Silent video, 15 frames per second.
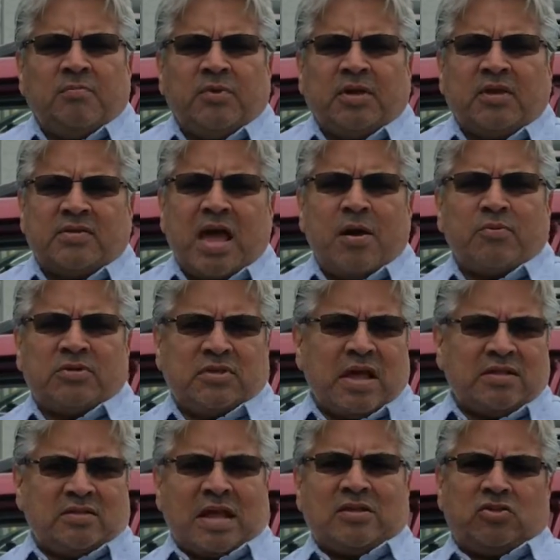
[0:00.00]
Because
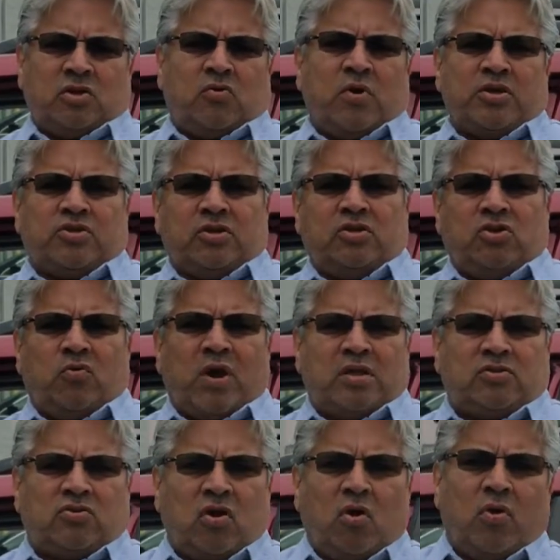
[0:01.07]
that's the question. Do I
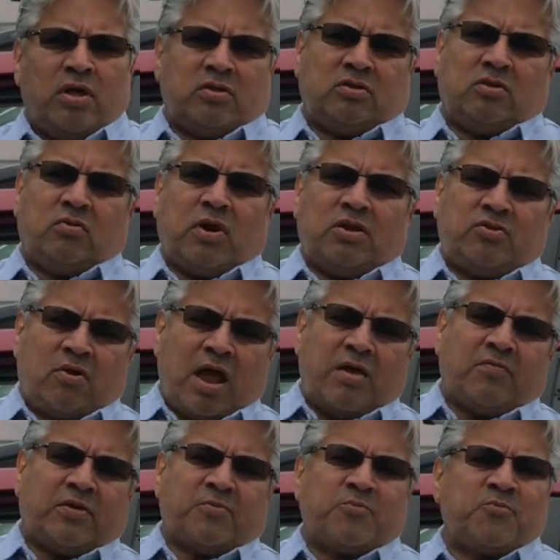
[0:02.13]
tow it? Do I
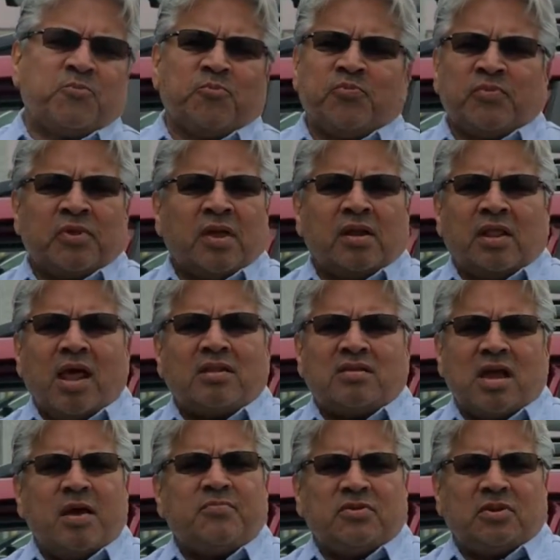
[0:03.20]
drive it? A lot of
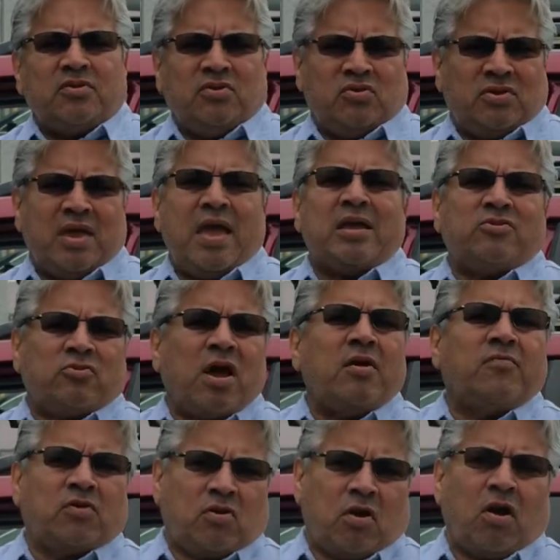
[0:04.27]
times you can
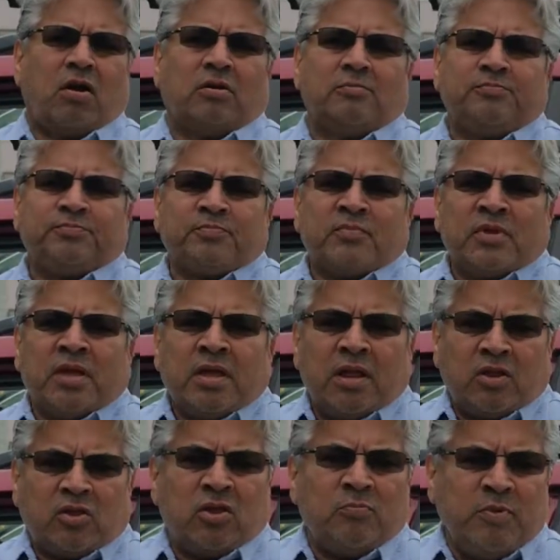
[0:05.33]
drive the car.
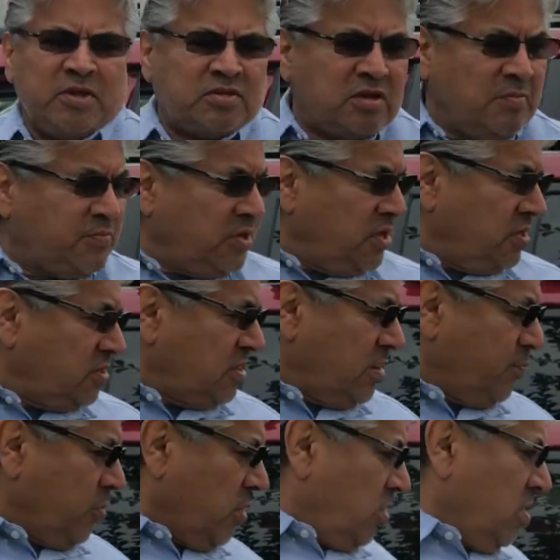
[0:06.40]
And it could be something as
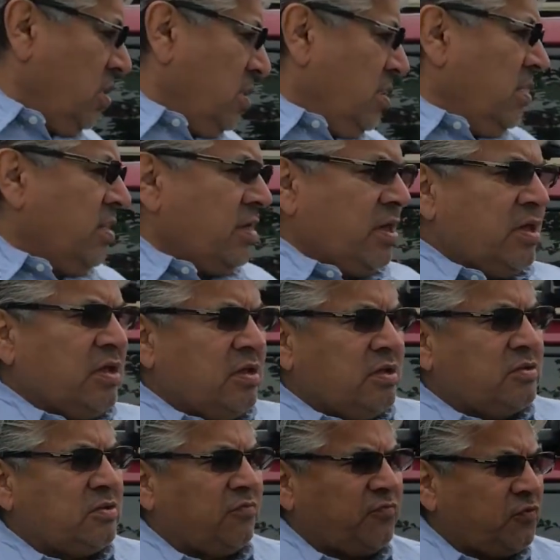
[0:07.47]
simple
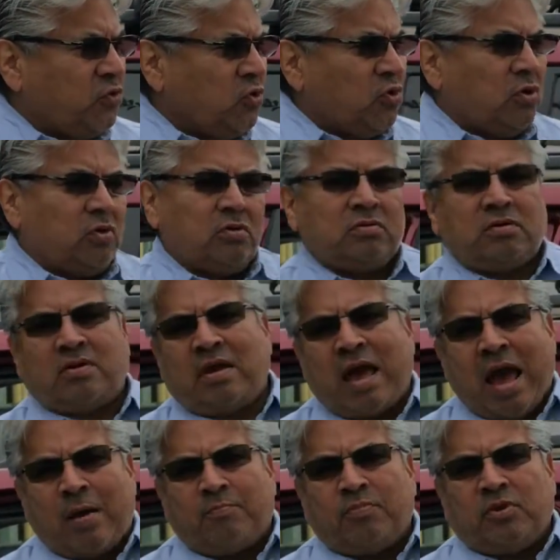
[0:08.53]
as the fuel
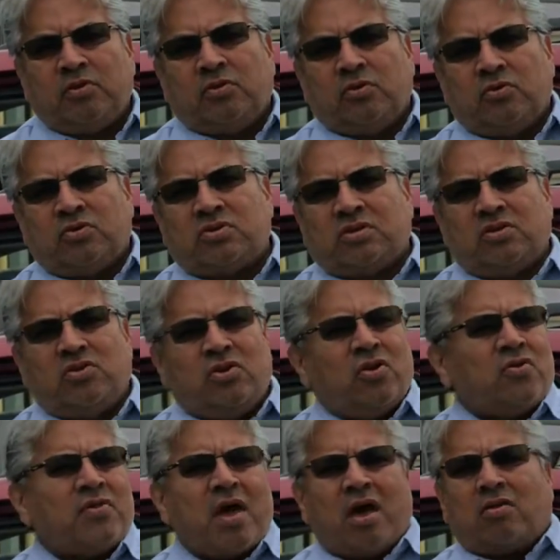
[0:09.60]
cap being loose. And you
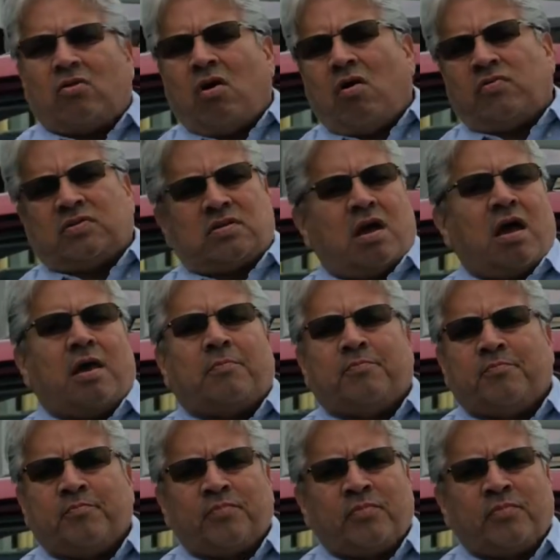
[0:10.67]
hear that all the time.